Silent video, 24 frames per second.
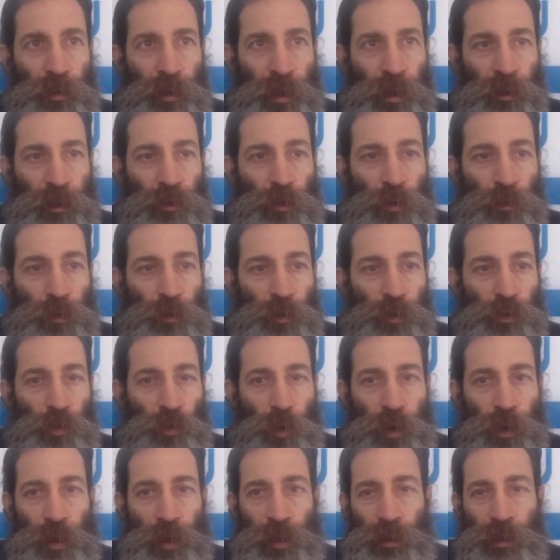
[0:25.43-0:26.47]
Thank you for
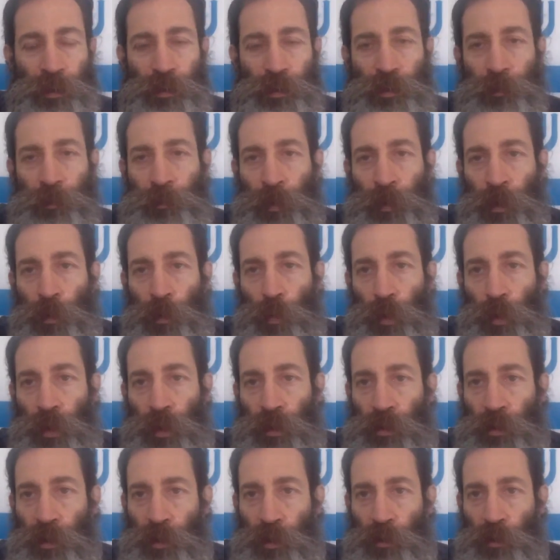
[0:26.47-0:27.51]
joining us. We're
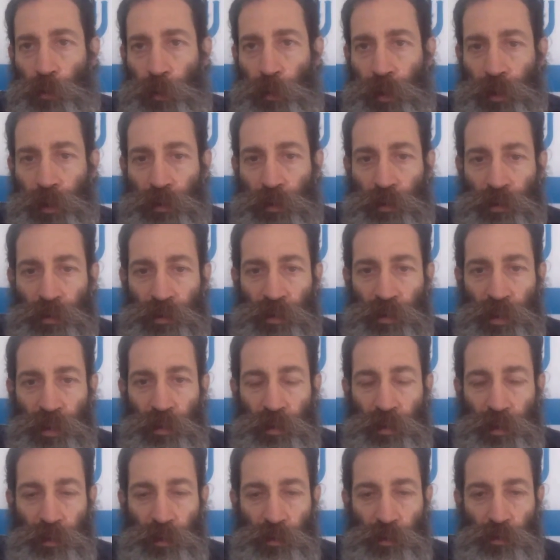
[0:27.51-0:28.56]
continuing to see
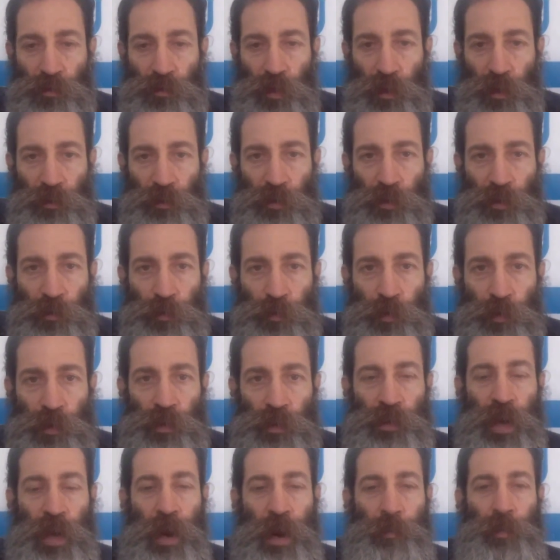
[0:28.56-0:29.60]
the instructions for the
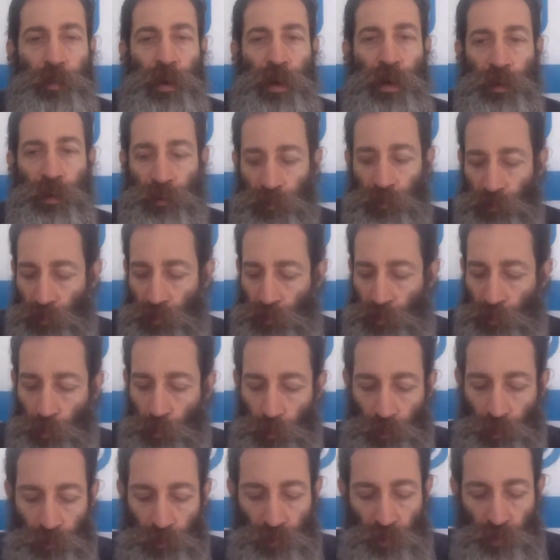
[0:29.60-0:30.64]
tabernacle in the
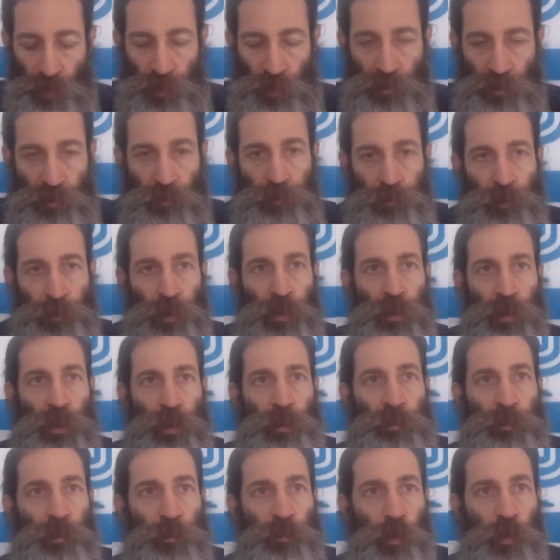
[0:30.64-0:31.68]
wilderness. And
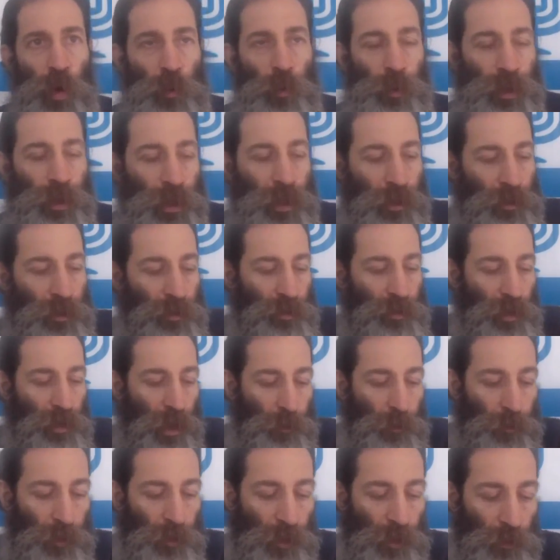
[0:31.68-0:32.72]
before we get into that,
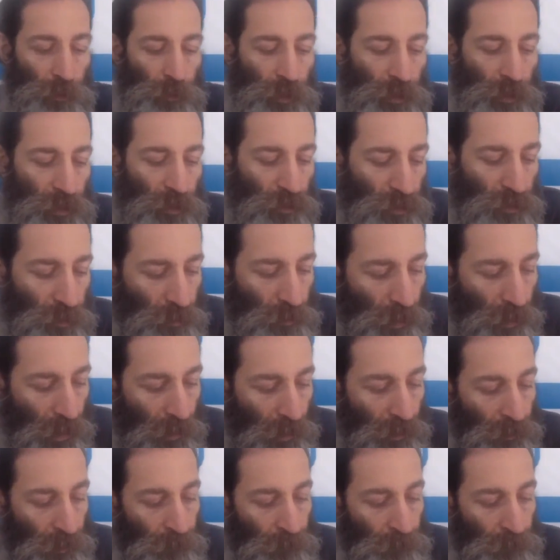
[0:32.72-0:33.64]
we're going to read the Shema.